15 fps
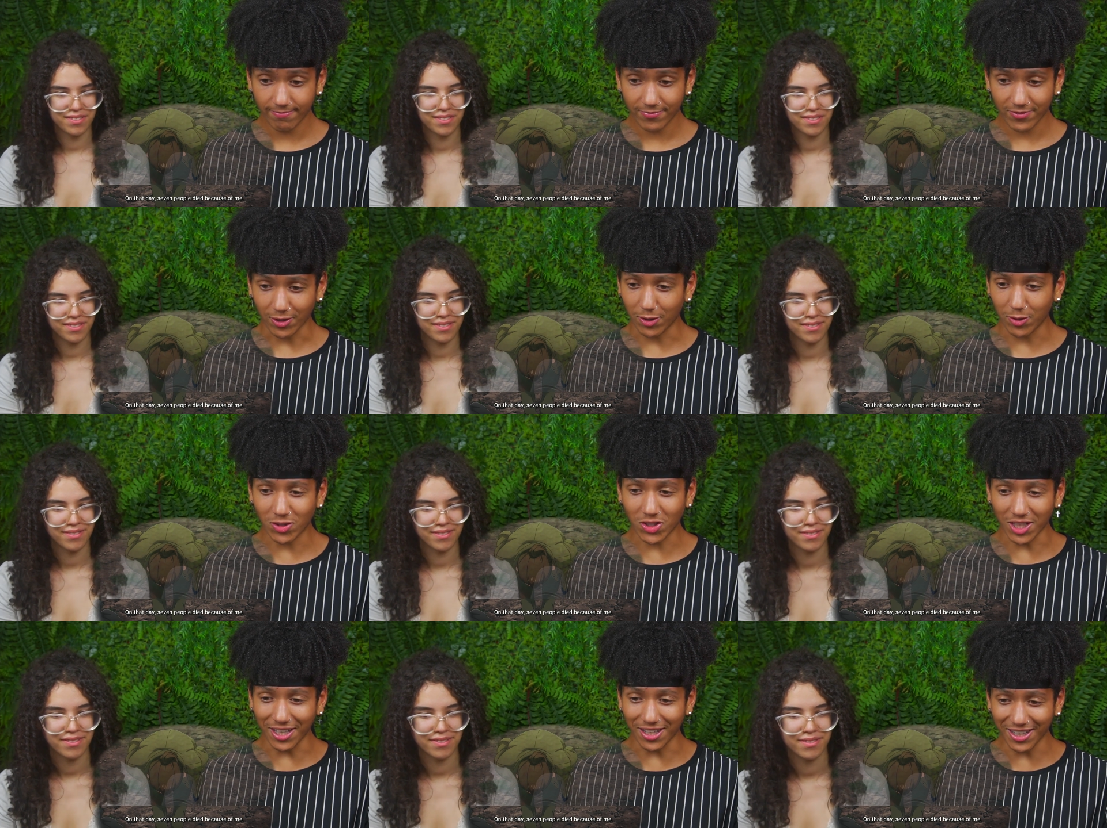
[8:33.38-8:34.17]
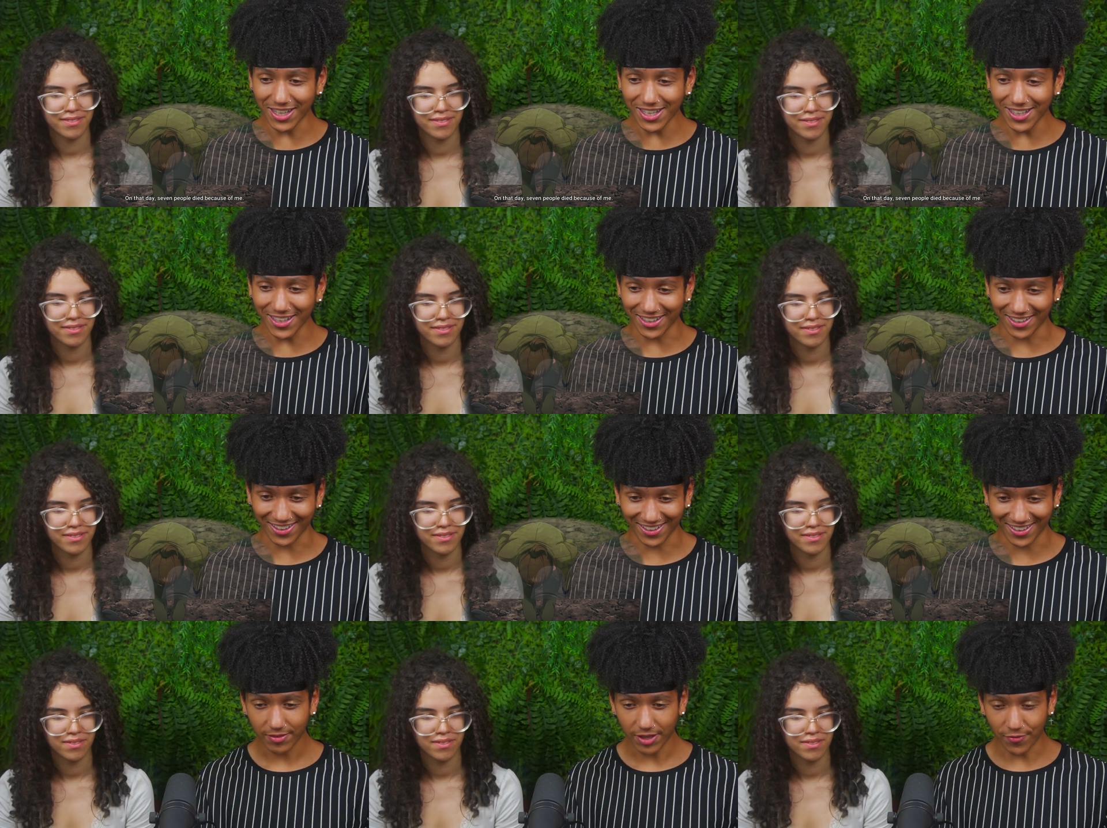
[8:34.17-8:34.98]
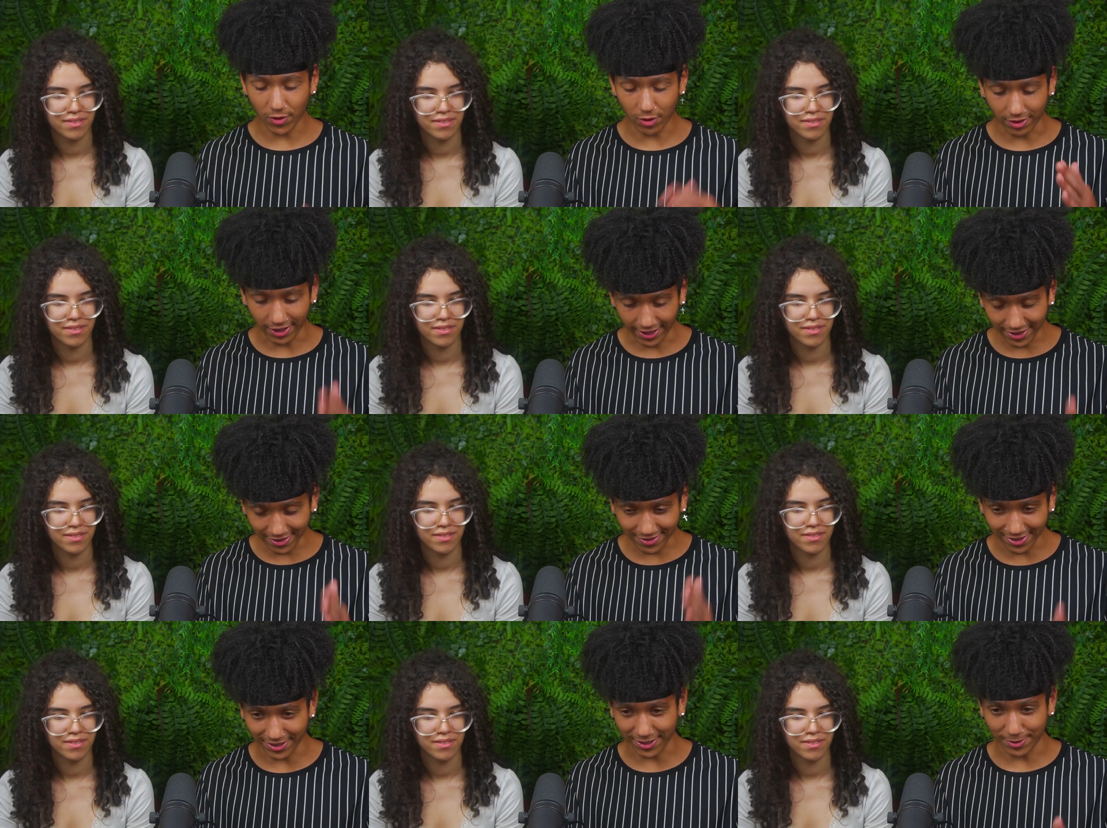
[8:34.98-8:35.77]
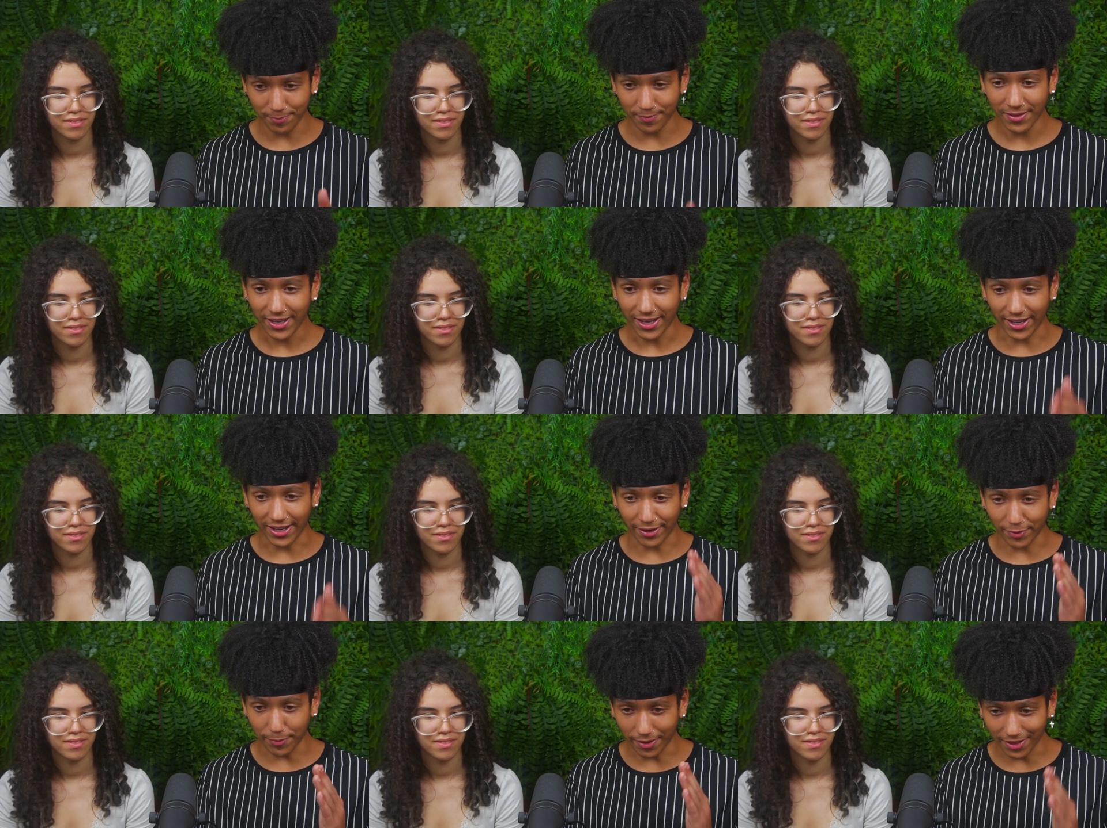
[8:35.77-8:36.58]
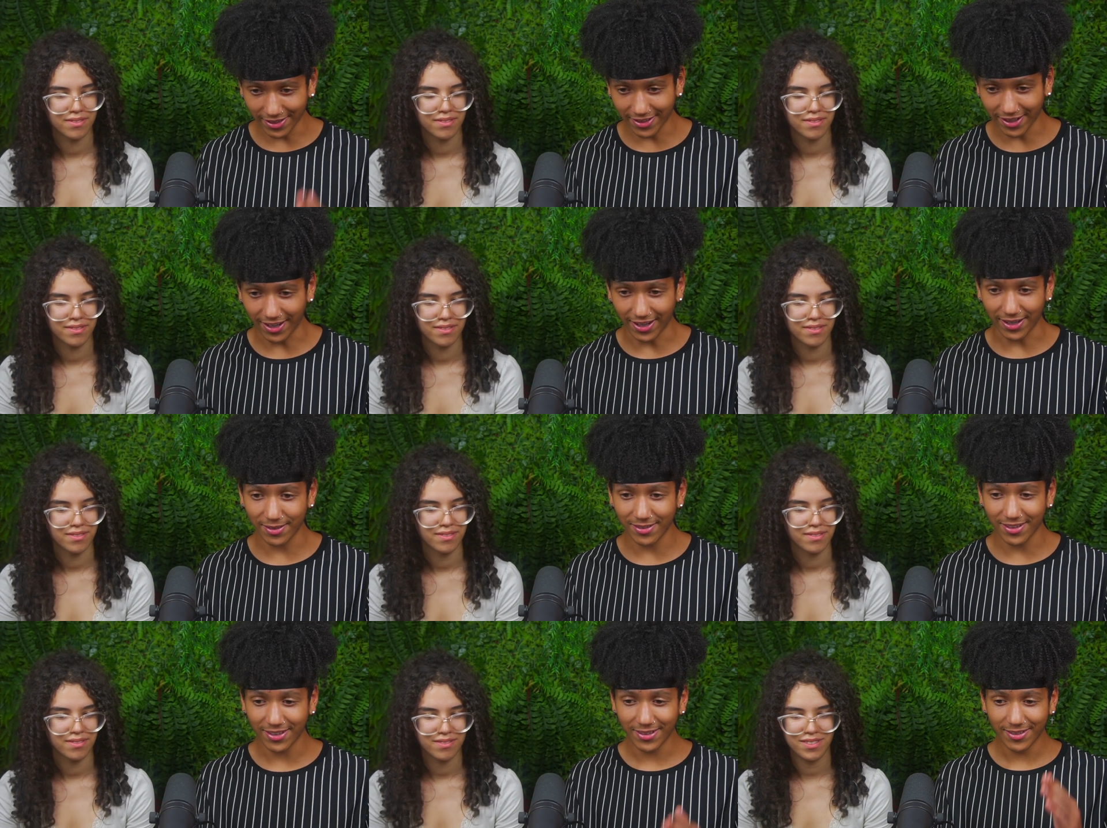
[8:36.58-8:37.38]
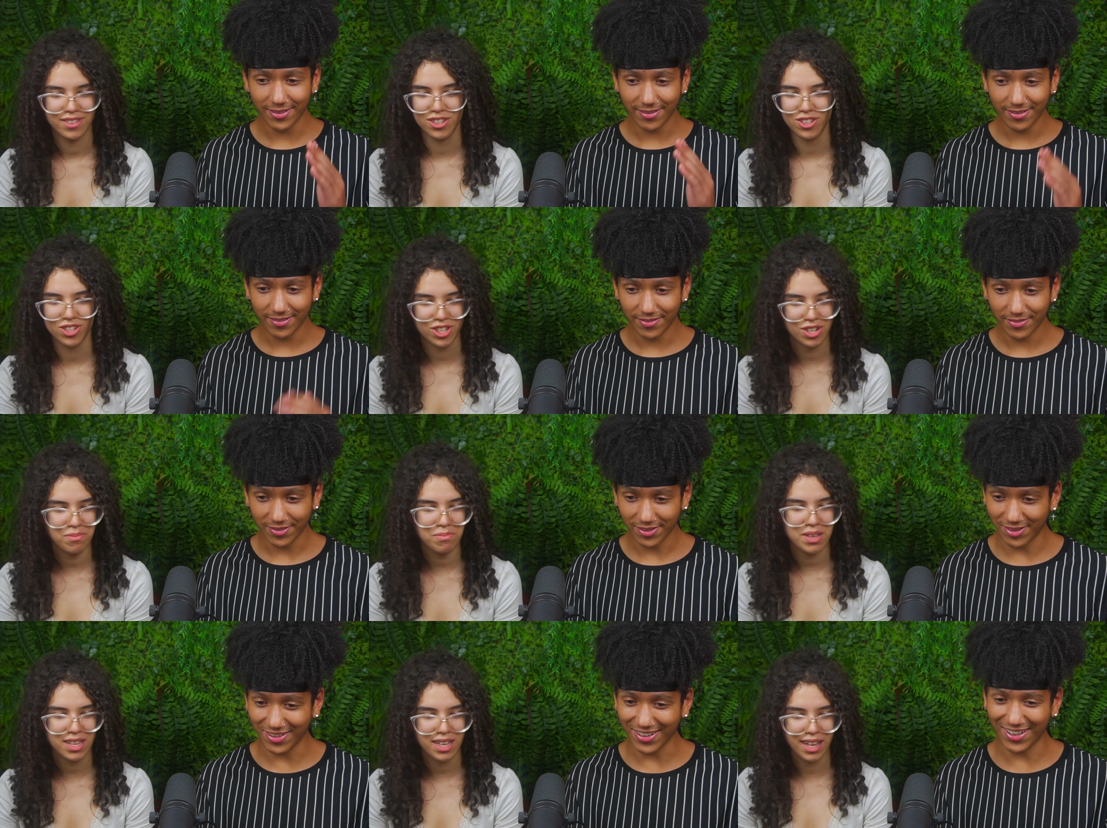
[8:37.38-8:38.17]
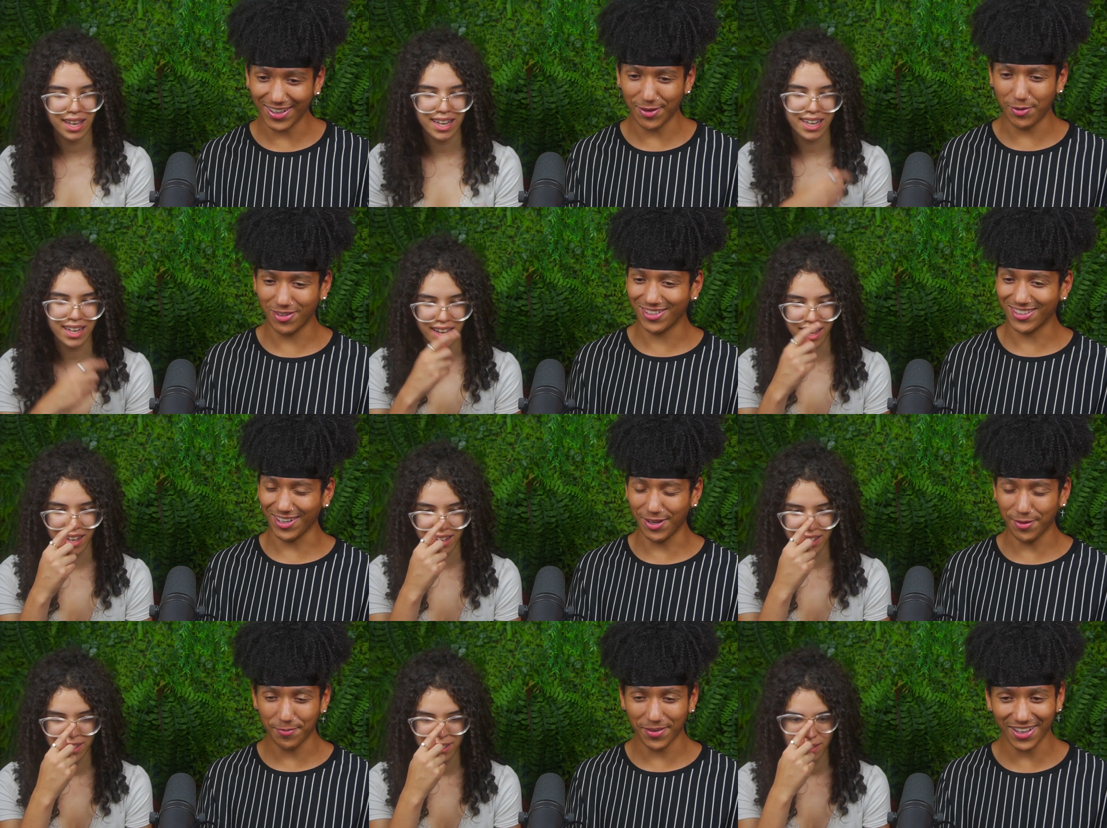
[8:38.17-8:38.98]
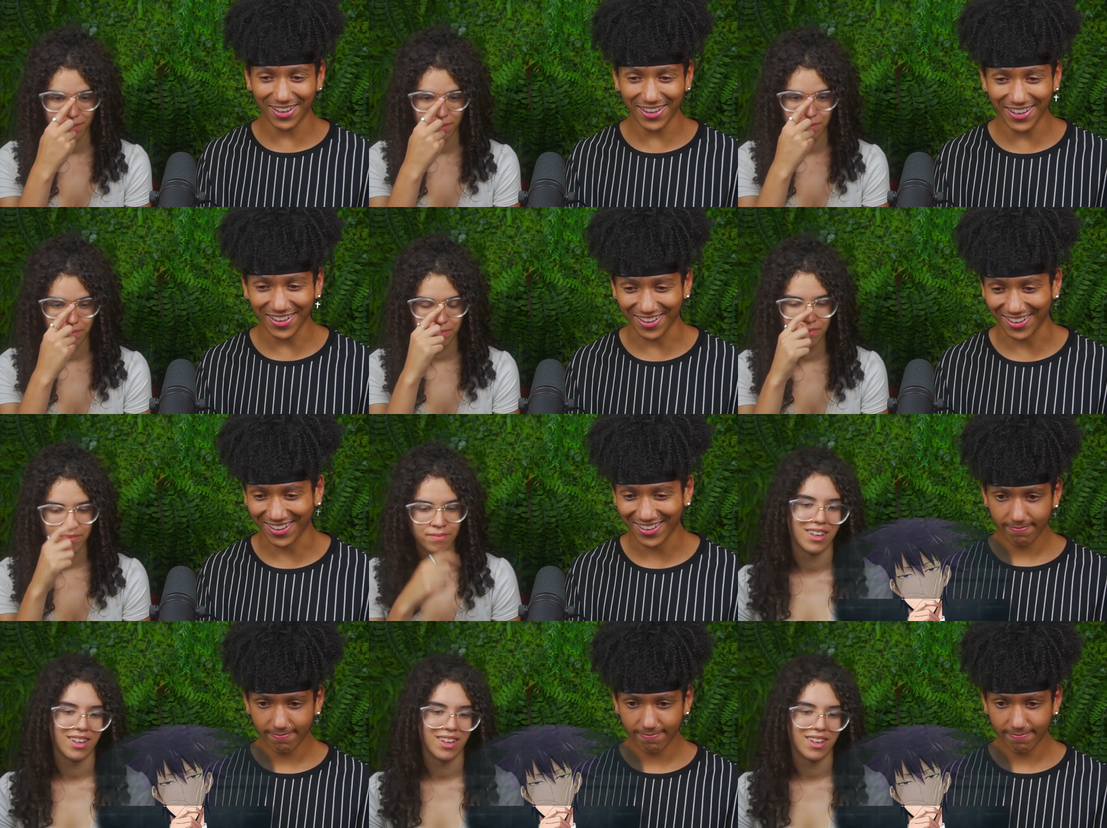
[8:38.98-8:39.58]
Speaker 1: So you shouldn't lead. If you led a team and everybody died, you shouldn't be you, a leader. You shouldn't be a leader.